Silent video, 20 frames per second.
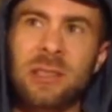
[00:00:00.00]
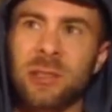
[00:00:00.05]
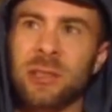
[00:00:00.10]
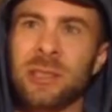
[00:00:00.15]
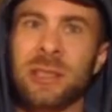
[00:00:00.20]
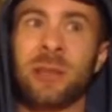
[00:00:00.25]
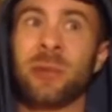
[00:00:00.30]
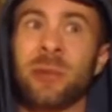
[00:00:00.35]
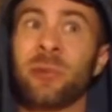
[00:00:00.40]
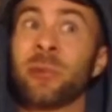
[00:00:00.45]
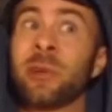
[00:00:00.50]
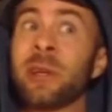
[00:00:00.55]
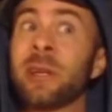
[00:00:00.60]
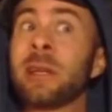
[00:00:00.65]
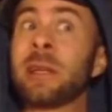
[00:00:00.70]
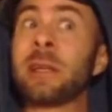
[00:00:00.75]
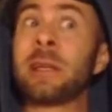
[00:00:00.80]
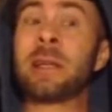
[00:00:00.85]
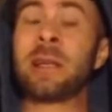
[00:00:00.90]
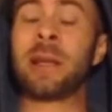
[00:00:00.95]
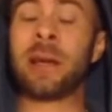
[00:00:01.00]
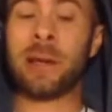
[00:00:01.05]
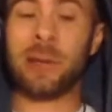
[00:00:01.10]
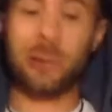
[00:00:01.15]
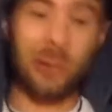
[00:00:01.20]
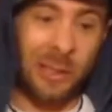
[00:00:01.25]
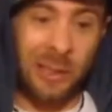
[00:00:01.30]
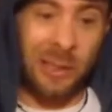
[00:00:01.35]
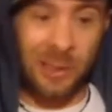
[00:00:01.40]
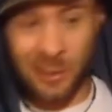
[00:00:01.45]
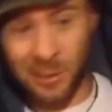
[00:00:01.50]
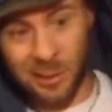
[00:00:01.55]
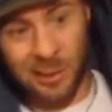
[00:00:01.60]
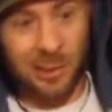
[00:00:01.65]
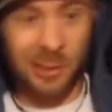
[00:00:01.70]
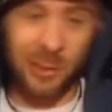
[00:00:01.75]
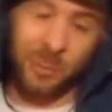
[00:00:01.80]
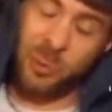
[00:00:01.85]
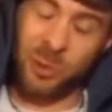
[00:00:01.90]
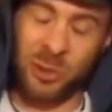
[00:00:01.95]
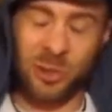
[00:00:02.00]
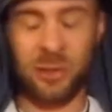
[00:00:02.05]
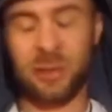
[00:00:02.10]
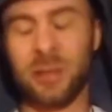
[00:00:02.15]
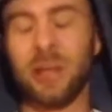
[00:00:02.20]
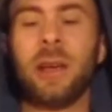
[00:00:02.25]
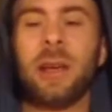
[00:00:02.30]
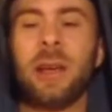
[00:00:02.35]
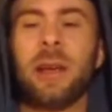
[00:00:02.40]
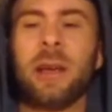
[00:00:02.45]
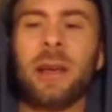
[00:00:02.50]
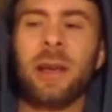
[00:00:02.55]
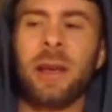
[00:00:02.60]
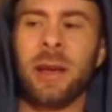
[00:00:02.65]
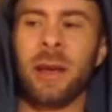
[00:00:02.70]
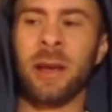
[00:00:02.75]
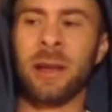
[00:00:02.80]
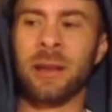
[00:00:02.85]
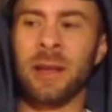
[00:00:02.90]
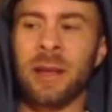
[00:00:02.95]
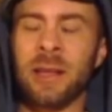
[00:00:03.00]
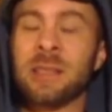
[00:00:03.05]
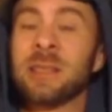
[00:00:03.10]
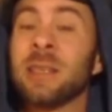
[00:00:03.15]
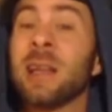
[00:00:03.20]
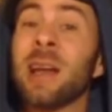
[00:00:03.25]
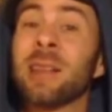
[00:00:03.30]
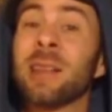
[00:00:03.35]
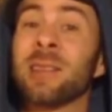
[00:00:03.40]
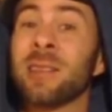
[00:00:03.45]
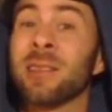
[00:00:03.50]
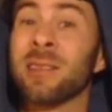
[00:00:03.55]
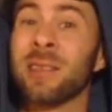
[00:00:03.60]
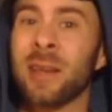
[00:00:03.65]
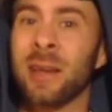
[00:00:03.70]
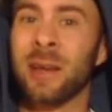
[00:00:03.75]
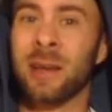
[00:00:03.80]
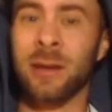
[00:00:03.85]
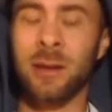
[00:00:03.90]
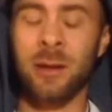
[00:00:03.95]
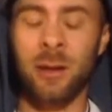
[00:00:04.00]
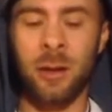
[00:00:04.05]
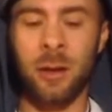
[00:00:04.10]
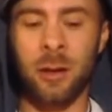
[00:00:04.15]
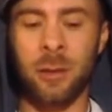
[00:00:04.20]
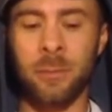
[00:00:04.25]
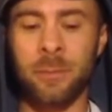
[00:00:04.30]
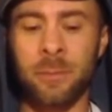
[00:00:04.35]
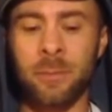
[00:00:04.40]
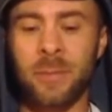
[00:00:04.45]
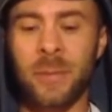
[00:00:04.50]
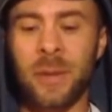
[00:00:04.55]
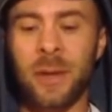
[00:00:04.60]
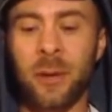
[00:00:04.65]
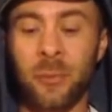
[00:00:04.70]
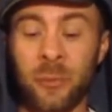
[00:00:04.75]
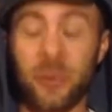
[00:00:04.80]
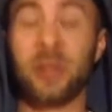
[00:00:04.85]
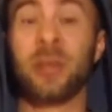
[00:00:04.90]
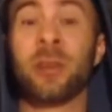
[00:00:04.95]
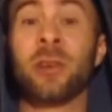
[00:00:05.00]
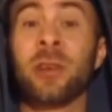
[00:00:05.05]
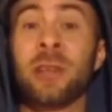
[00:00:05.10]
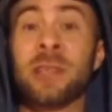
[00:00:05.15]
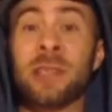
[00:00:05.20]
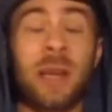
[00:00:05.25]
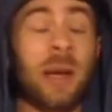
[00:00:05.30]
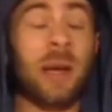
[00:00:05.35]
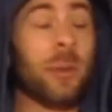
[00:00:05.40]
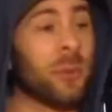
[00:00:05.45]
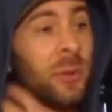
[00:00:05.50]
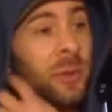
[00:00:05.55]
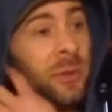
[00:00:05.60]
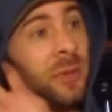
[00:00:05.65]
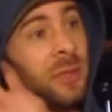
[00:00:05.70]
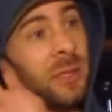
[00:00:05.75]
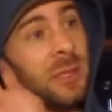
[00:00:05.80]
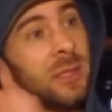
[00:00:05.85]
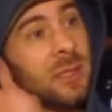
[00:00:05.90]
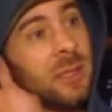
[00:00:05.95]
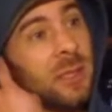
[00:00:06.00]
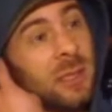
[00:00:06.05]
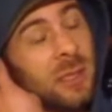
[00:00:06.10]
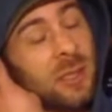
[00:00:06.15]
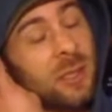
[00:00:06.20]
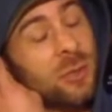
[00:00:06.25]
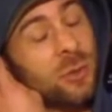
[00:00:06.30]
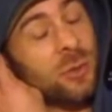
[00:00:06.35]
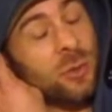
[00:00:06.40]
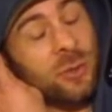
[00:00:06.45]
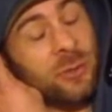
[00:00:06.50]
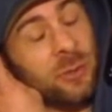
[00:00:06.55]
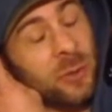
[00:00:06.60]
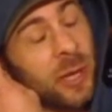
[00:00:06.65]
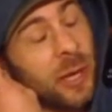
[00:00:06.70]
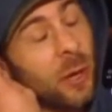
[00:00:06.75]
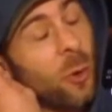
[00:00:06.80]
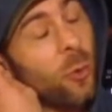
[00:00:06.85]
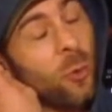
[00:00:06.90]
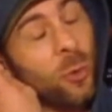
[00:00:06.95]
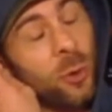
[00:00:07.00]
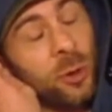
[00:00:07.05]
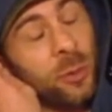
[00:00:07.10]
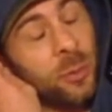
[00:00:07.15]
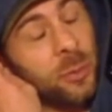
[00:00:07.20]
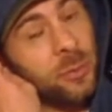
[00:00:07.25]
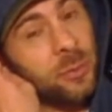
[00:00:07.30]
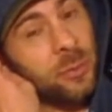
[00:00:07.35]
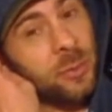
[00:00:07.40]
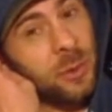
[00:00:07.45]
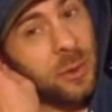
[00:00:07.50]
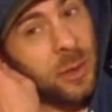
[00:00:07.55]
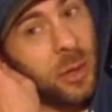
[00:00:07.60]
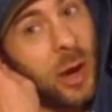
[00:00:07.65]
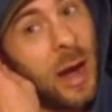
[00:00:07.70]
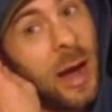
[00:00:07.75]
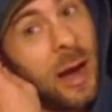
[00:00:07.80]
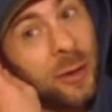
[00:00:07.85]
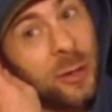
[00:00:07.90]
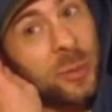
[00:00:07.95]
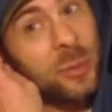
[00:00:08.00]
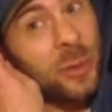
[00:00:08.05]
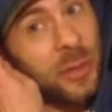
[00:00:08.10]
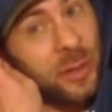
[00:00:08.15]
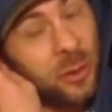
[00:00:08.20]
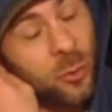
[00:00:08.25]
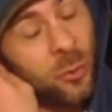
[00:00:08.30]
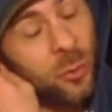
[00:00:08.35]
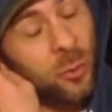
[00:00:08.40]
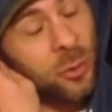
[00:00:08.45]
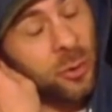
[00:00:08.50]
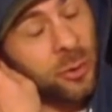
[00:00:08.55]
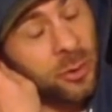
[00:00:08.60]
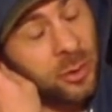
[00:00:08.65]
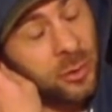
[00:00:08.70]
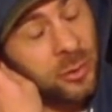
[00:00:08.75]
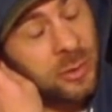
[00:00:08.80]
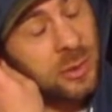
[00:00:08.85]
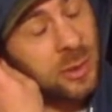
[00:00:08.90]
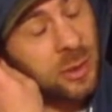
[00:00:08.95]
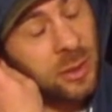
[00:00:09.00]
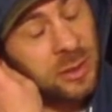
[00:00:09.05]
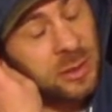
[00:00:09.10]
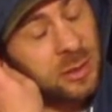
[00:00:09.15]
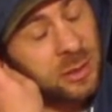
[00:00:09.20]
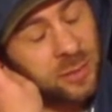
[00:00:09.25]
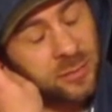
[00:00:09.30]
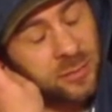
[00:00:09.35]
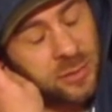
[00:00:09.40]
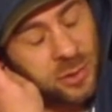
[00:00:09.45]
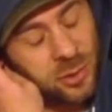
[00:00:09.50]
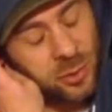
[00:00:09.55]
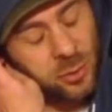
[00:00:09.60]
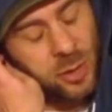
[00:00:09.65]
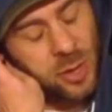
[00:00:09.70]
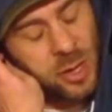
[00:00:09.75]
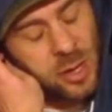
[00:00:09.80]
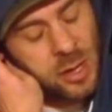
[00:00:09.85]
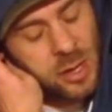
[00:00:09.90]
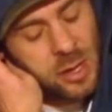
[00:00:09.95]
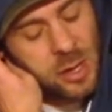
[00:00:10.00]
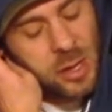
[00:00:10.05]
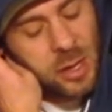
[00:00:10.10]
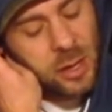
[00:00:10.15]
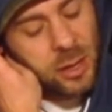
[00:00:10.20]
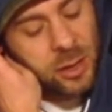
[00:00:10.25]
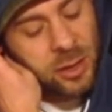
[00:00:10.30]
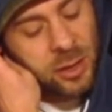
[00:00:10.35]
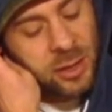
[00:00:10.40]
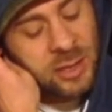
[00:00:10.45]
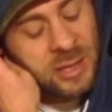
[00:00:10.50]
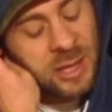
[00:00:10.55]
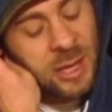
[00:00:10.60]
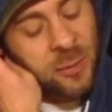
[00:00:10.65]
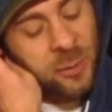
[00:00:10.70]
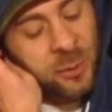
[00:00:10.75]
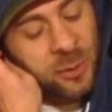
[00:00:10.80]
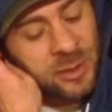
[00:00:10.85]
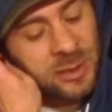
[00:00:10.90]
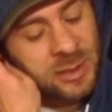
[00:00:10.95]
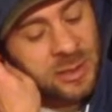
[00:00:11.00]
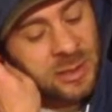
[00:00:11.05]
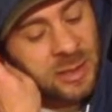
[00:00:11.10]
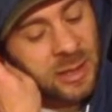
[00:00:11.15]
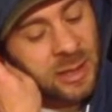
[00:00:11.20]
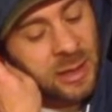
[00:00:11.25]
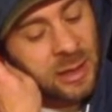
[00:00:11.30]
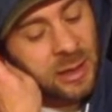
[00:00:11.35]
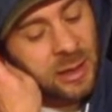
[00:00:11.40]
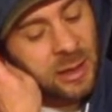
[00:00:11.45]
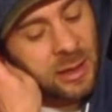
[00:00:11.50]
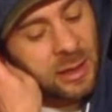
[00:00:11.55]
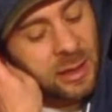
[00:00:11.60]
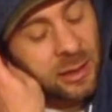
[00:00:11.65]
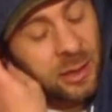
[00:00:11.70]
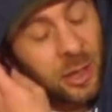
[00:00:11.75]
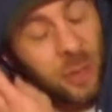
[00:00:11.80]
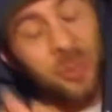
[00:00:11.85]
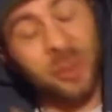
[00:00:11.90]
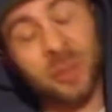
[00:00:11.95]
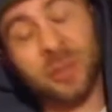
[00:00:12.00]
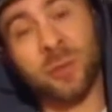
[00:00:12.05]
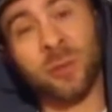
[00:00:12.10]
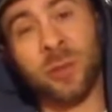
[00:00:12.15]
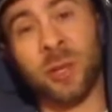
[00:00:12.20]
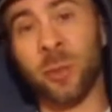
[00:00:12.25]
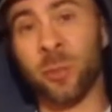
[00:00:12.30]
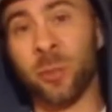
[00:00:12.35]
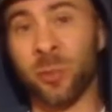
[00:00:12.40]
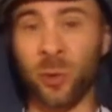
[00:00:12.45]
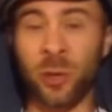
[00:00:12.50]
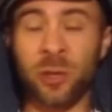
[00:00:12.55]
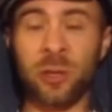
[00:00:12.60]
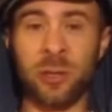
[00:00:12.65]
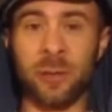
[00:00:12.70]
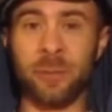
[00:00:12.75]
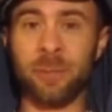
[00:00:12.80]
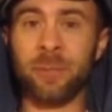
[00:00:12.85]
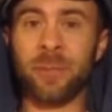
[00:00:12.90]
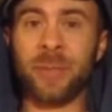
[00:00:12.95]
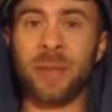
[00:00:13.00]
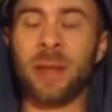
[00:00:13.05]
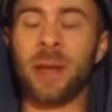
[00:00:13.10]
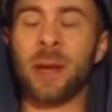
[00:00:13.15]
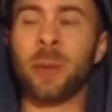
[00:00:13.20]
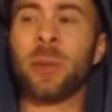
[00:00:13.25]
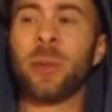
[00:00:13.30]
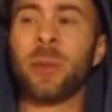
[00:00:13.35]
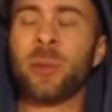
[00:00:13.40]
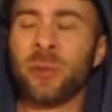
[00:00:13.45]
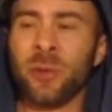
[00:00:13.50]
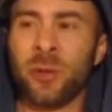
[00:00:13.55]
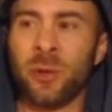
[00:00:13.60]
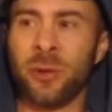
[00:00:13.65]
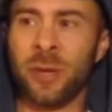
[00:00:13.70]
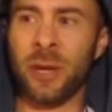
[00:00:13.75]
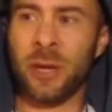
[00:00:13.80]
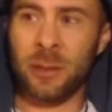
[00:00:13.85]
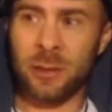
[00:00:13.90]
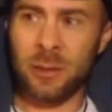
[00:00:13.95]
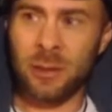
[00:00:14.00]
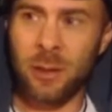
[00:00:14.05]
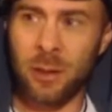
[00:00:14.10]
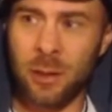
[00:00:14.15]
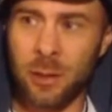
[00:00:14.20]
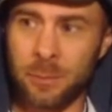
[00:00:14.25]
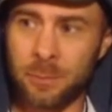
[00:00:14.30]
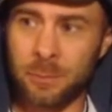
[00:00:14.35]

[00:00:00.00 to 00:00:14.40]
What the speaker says: It starts to get really like, and that's not the thing. A really good example of this, and this is true for like horn, how you play the horn notes and all that stuff too. A good example of this is like in a Youngblood tune like Brooklyn. A lot of people know that.